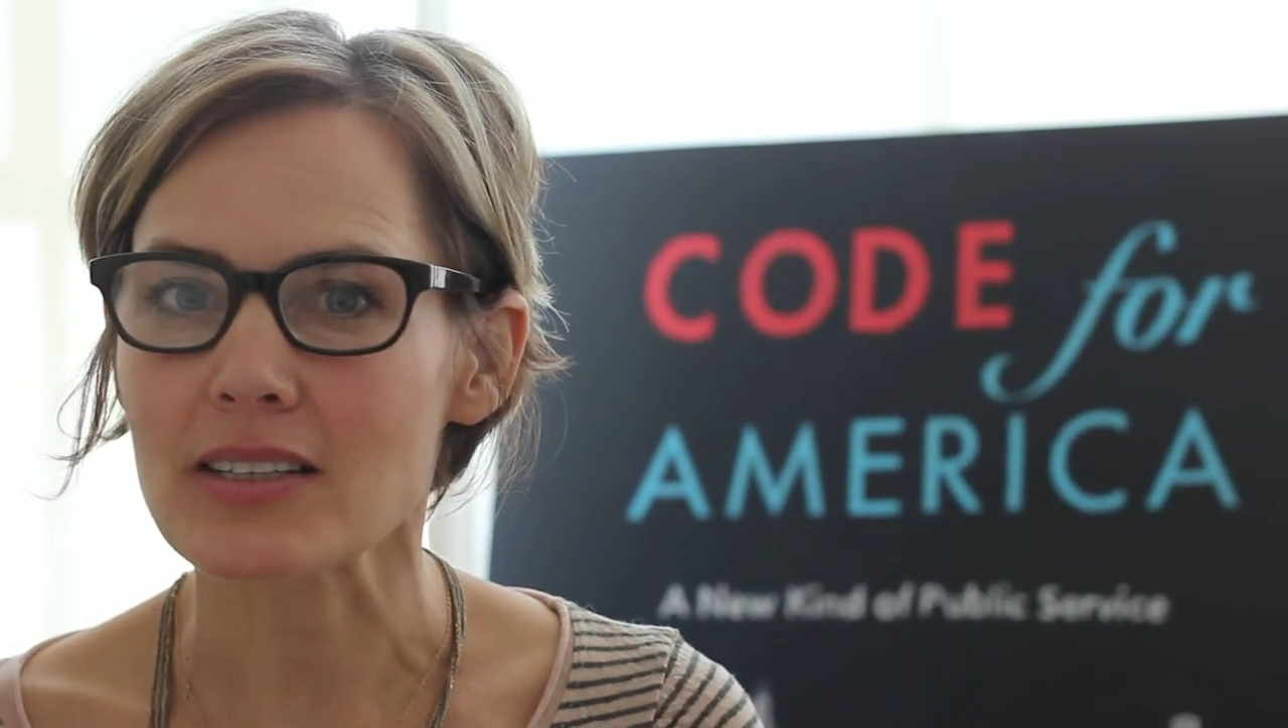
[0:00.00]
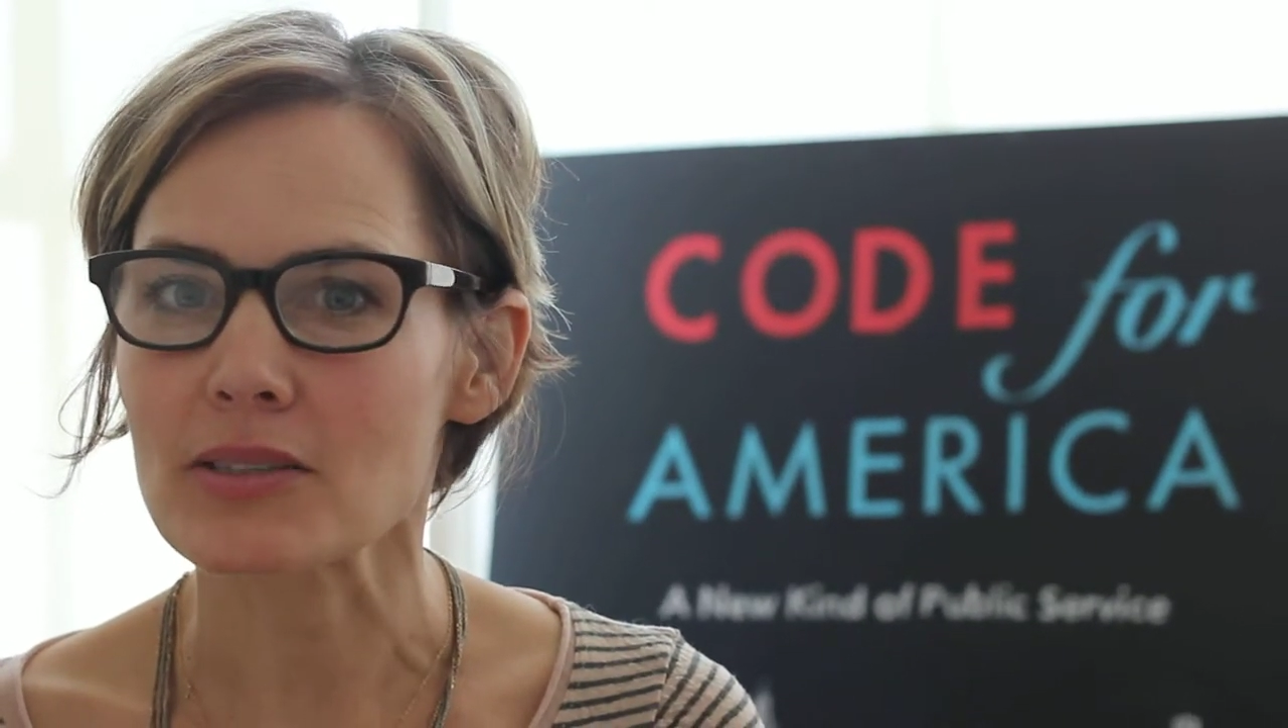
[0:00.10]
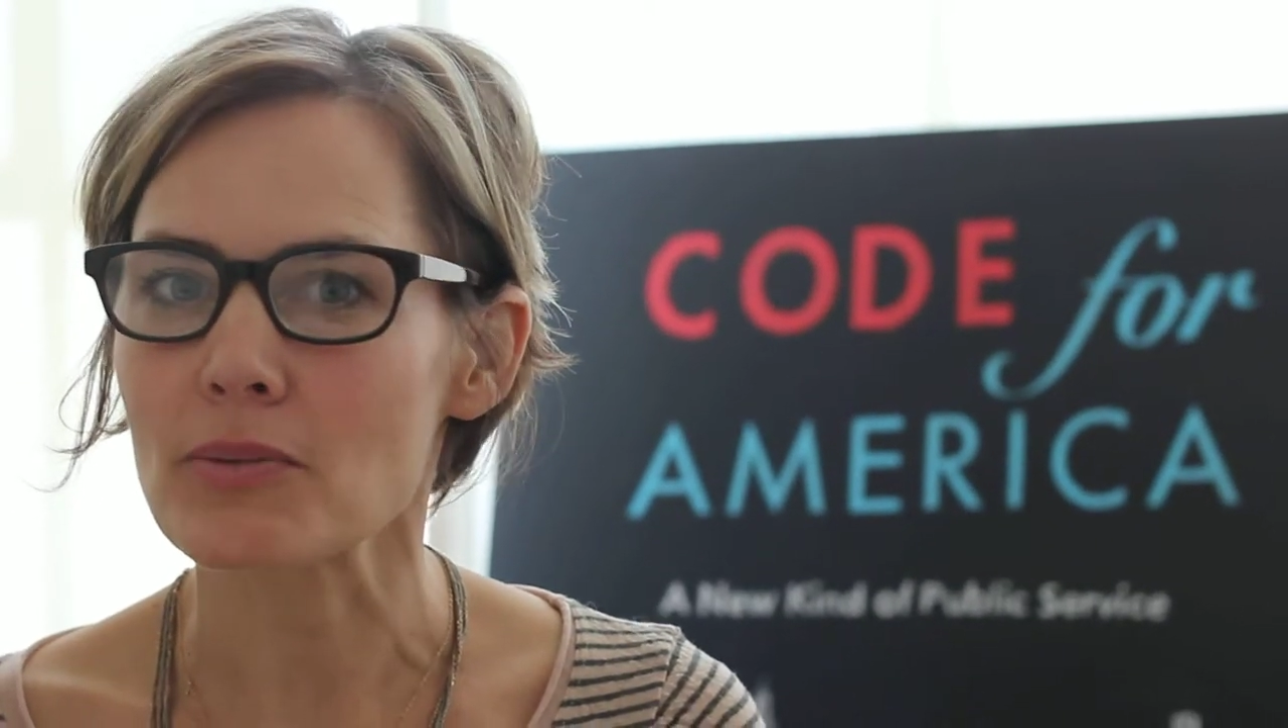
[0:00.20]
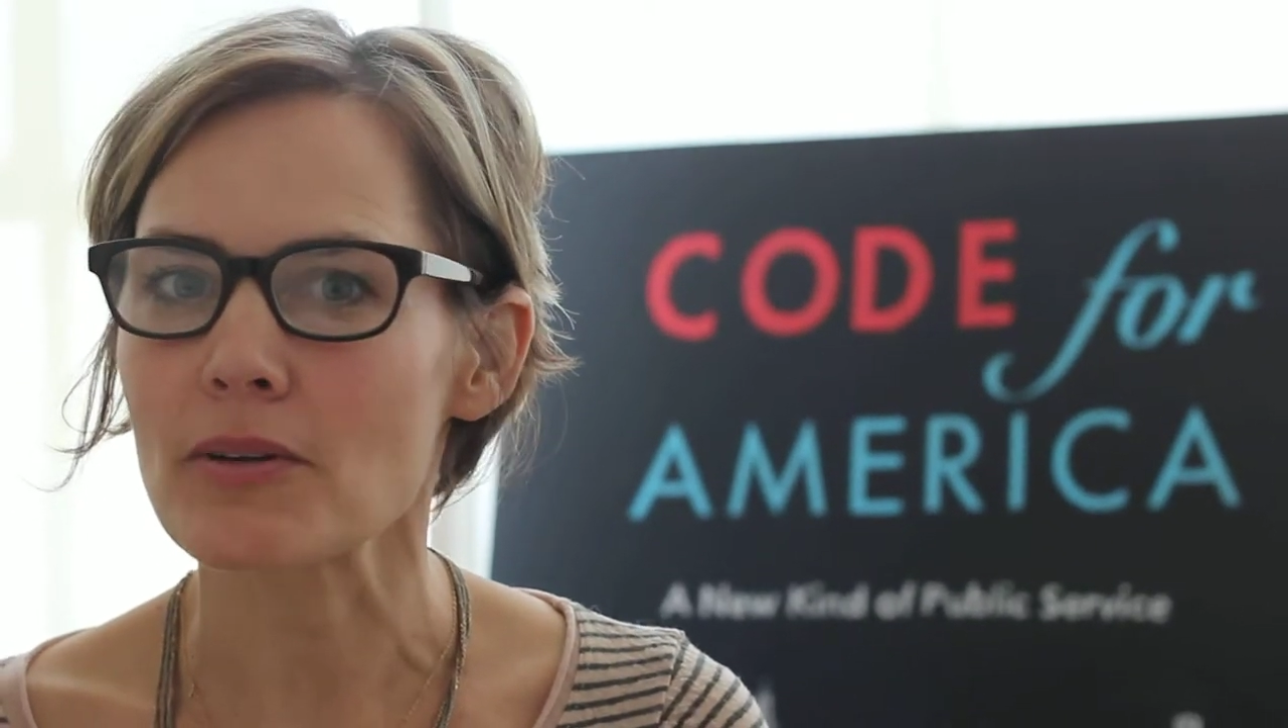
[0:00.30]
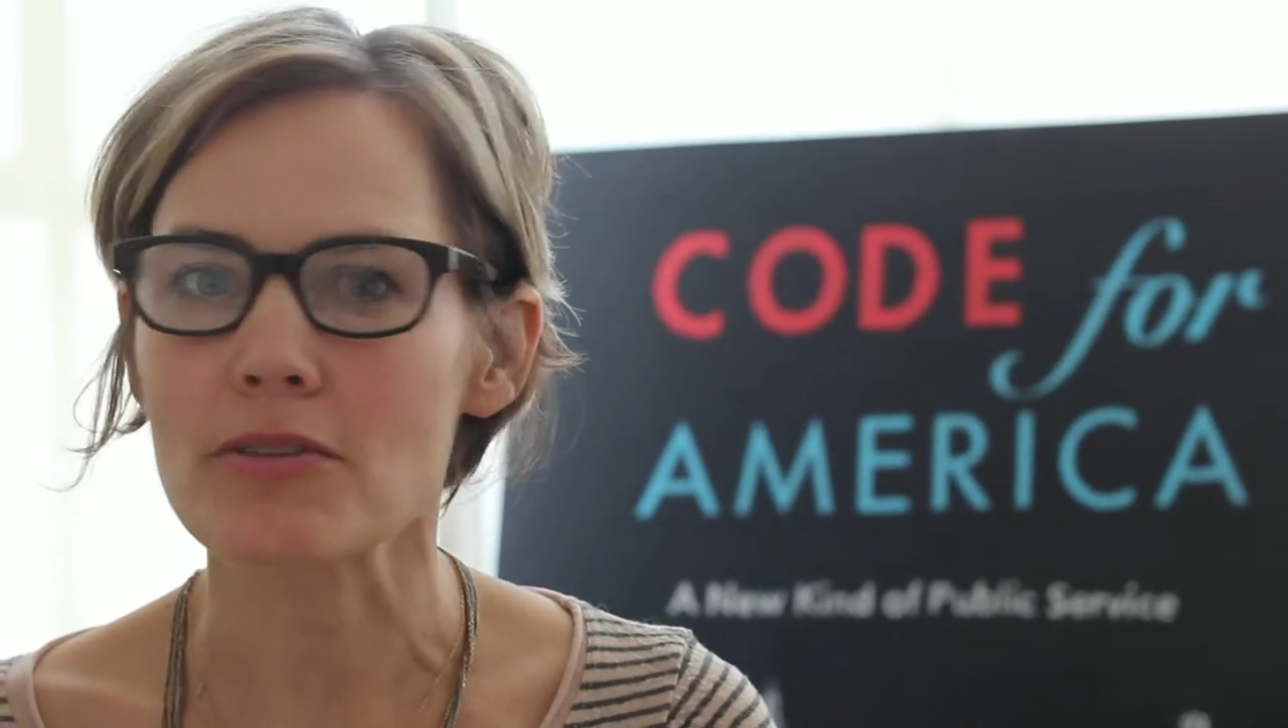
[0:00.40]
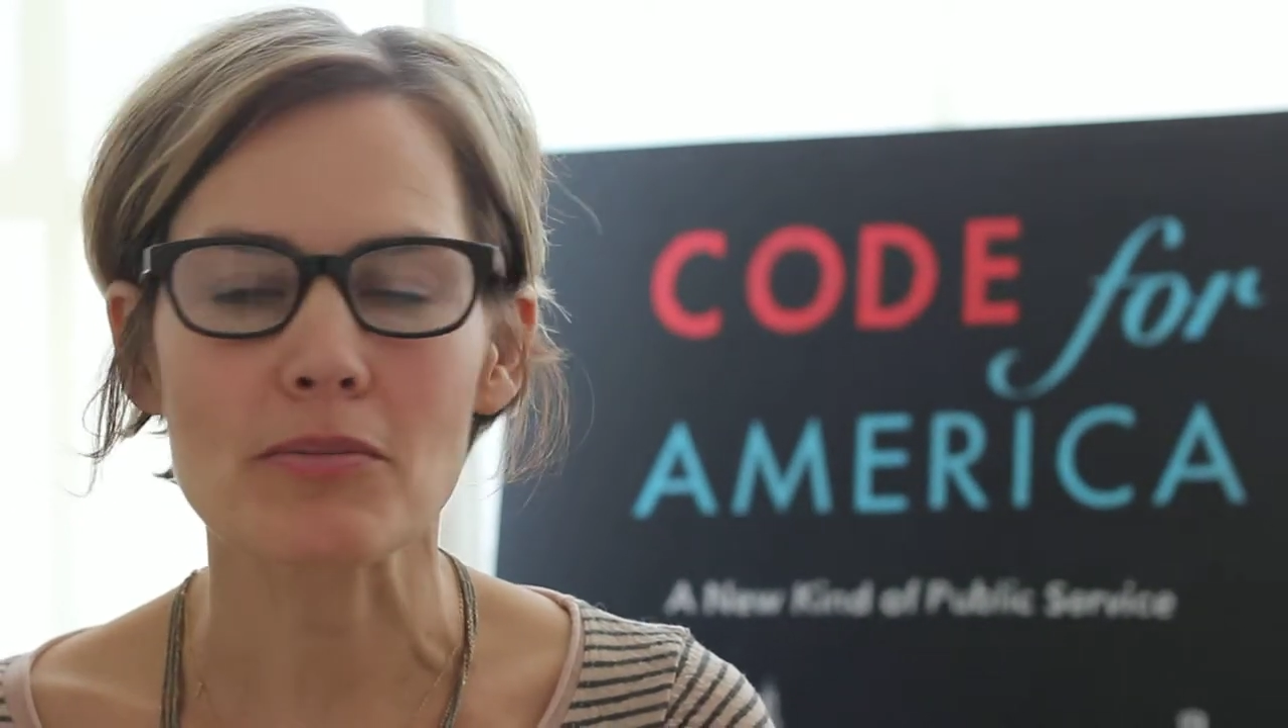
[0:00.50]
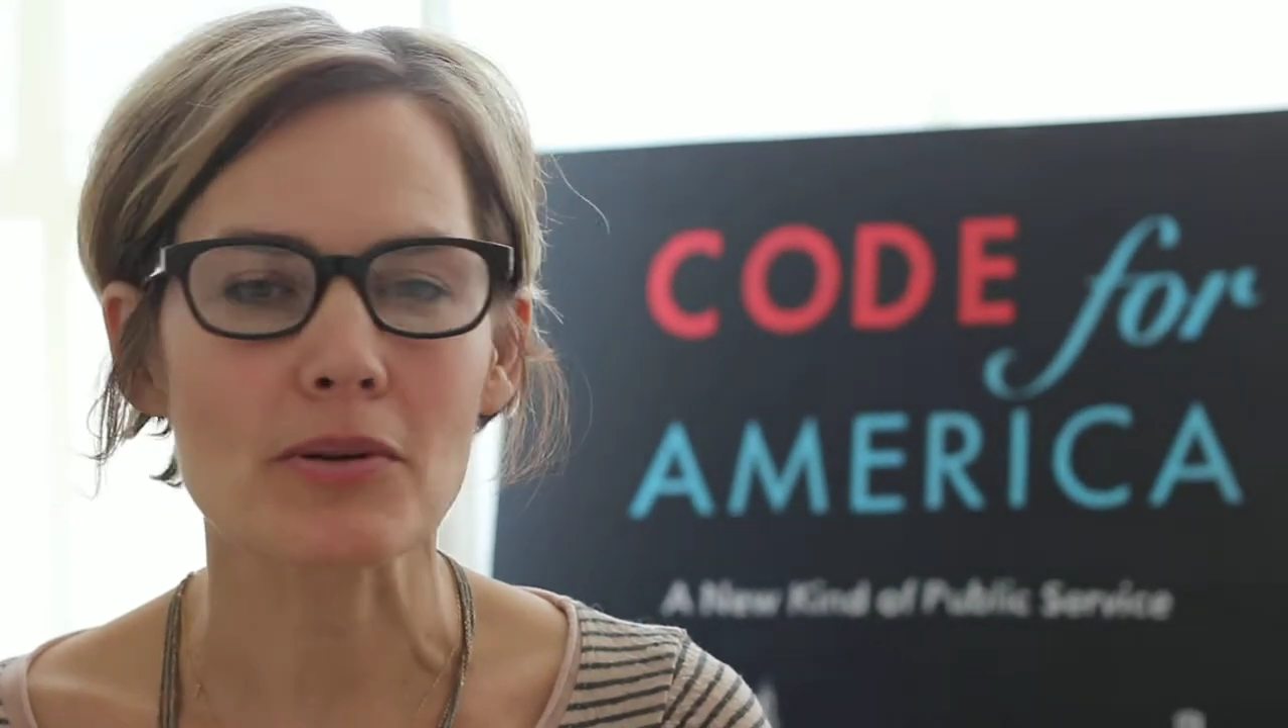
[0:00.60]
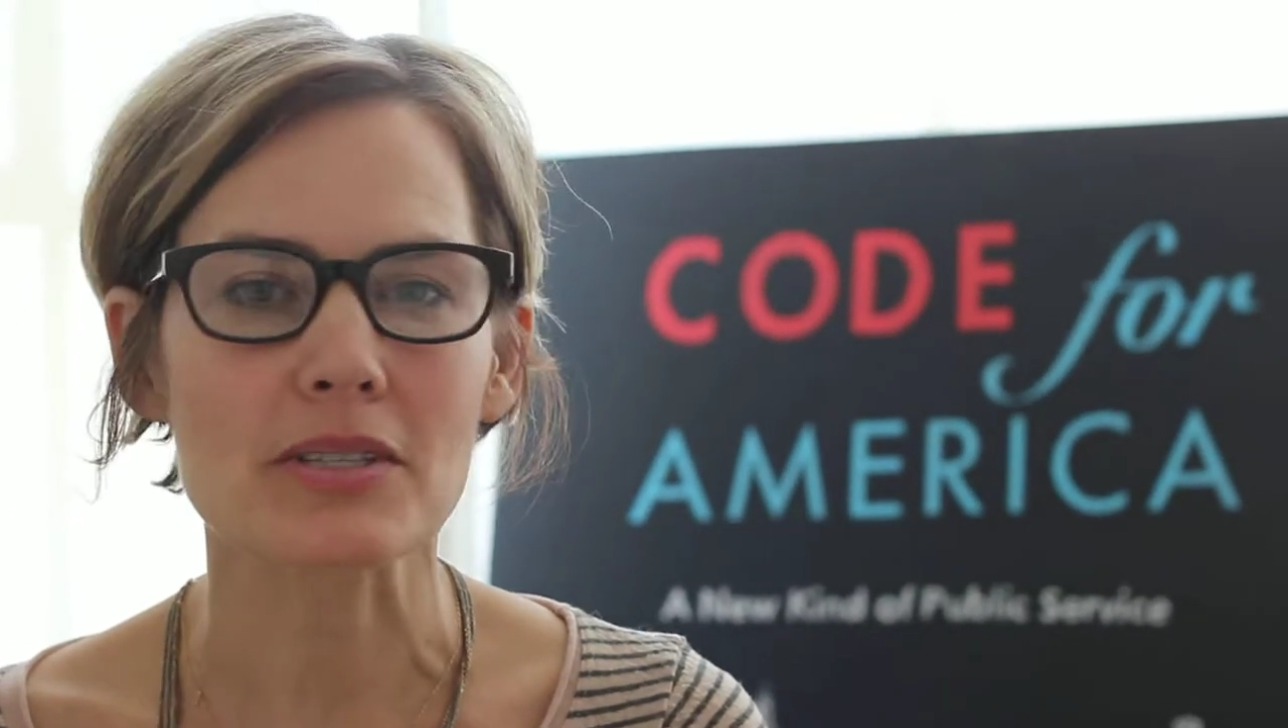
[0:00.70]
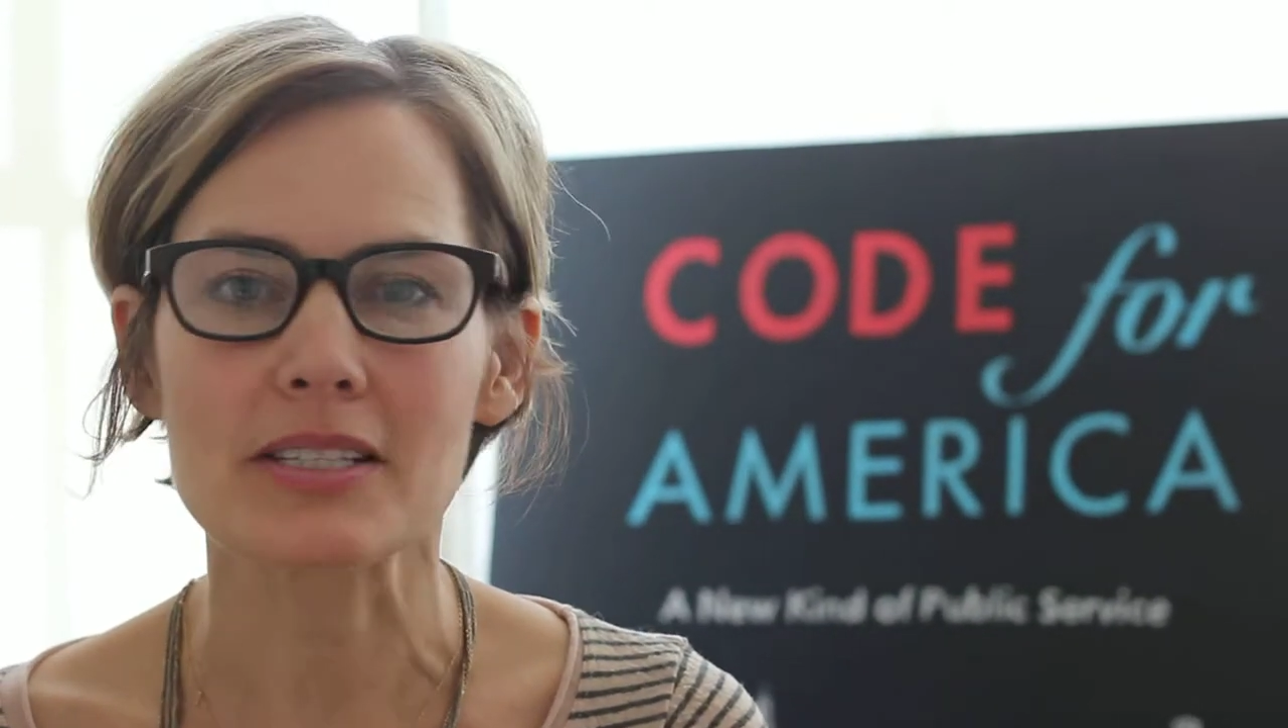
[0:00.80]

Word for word: is one of the most